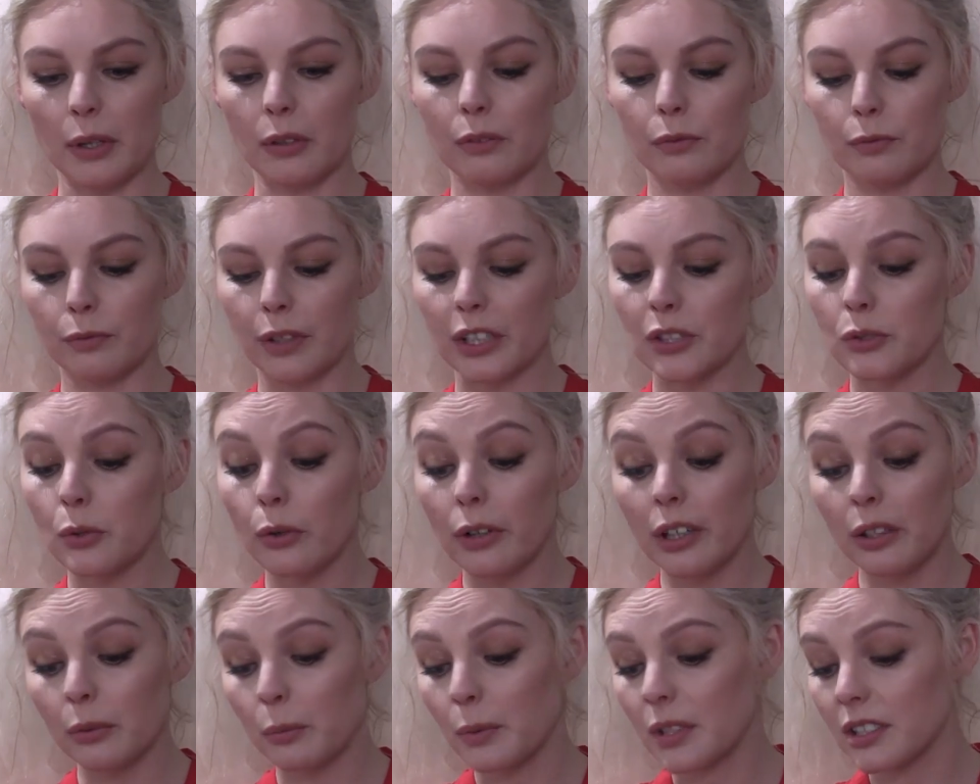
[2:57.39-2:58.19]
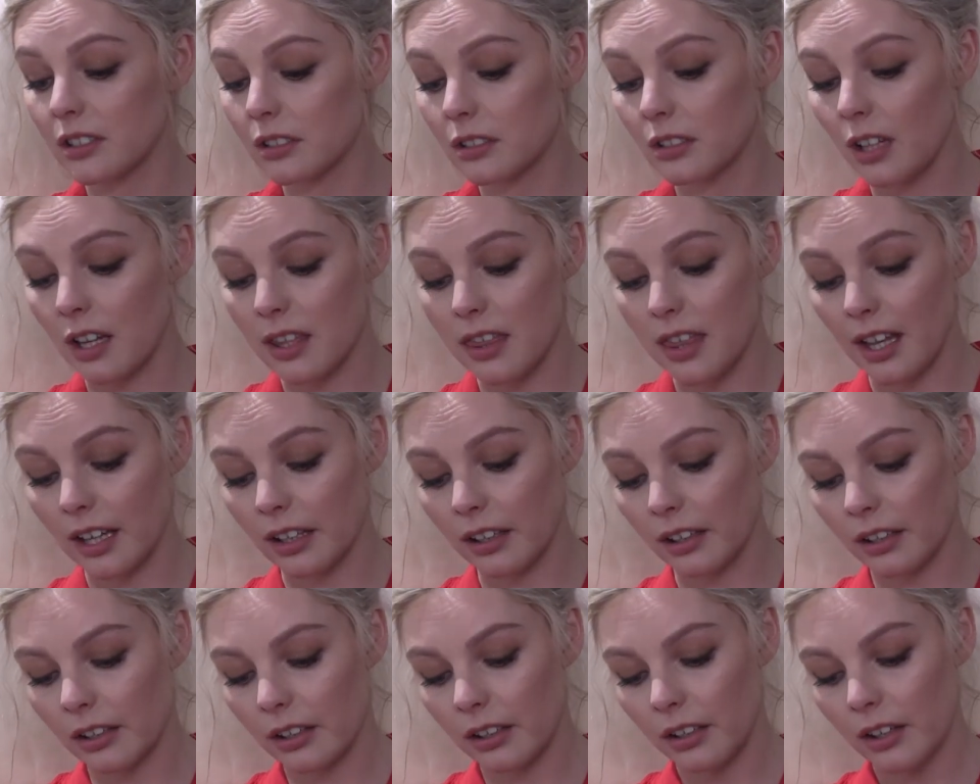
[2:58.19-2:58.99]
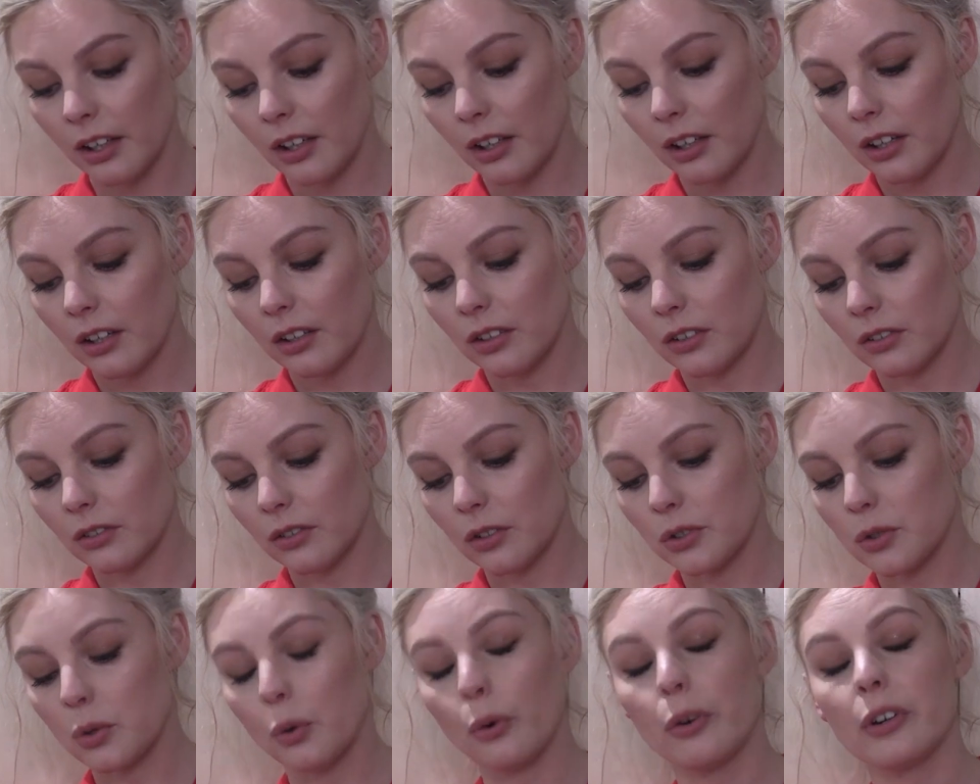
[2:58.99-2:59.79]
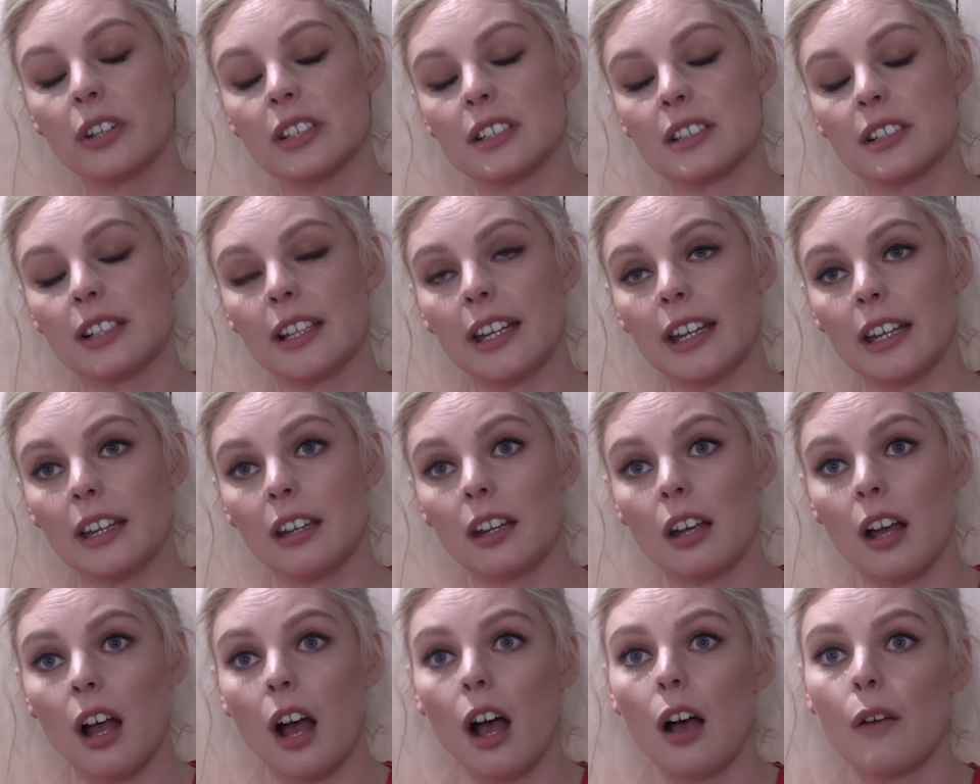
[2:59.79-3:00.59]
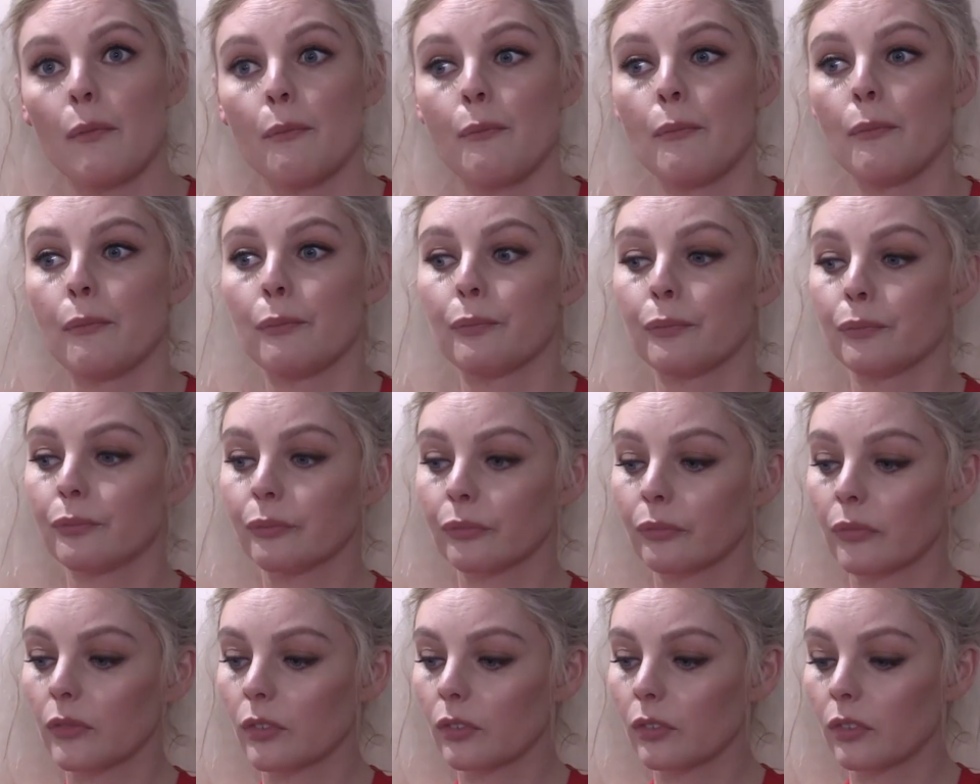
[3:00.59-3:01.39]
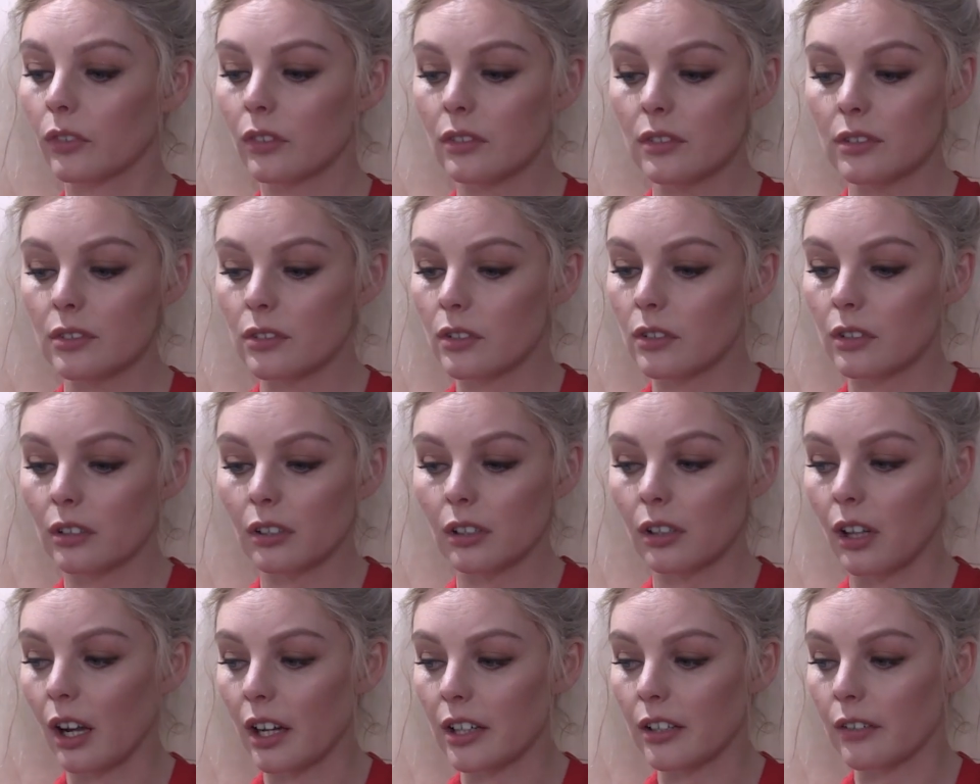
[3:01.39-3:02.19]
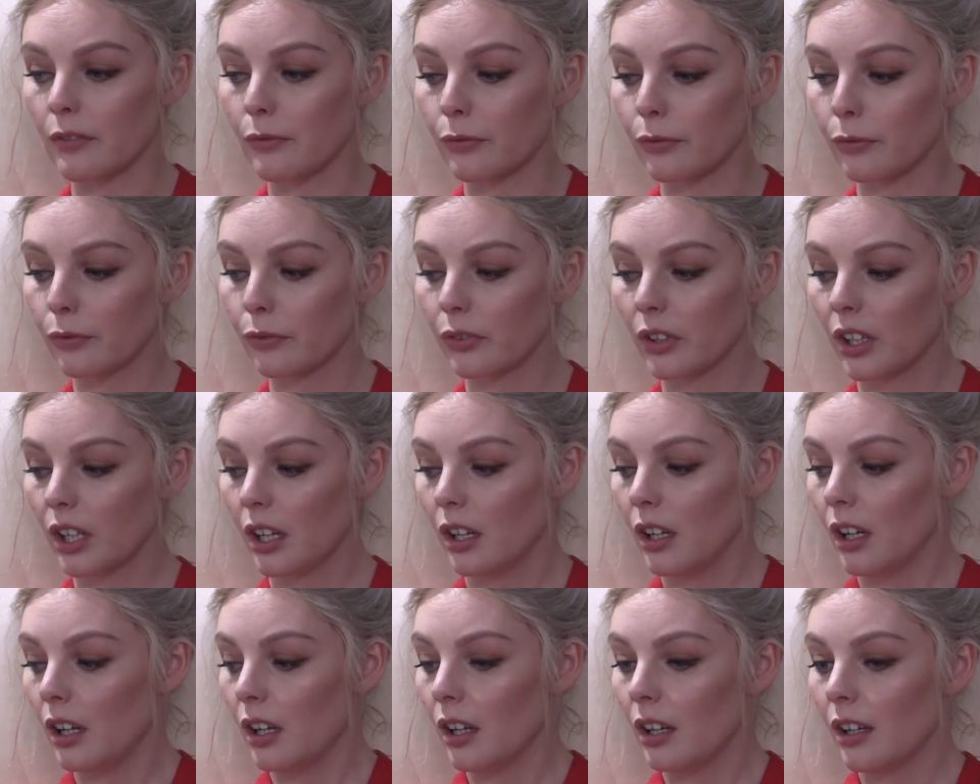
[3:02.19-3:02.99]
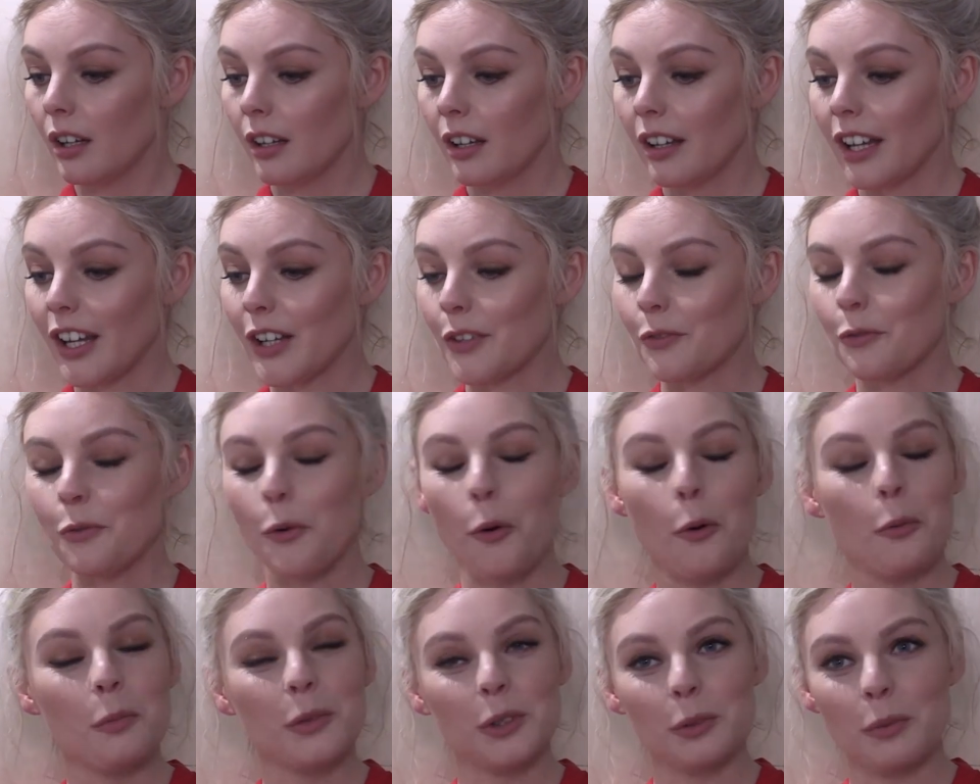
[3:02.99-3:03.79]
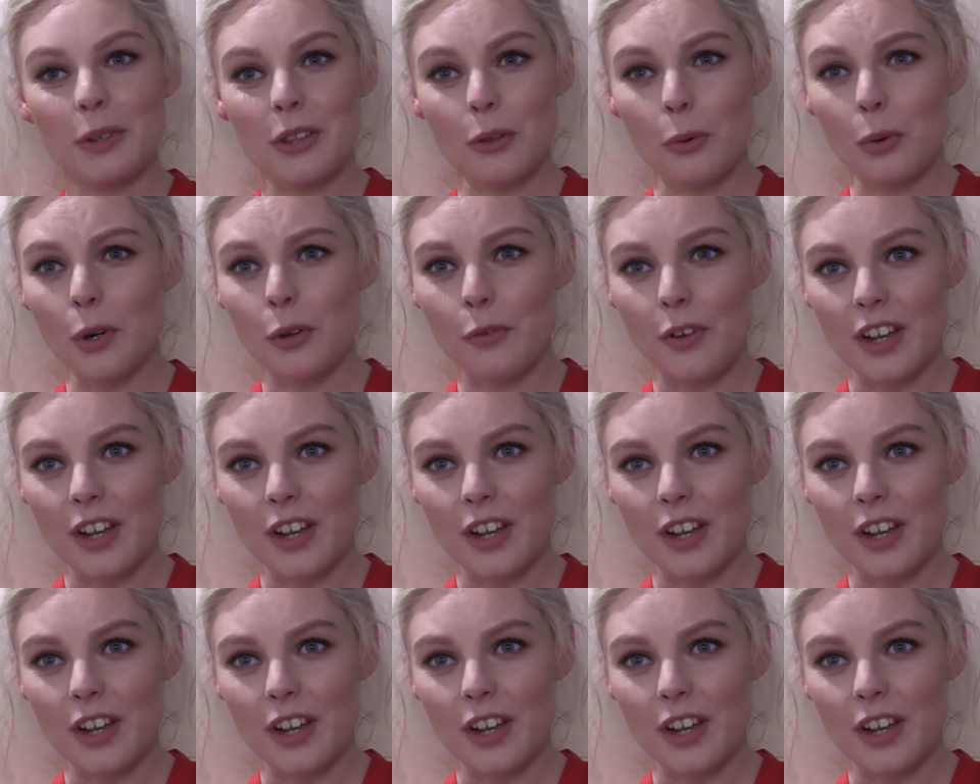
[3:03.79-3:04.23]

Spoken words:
But Victoria was, I think, notoriously kind of informal with all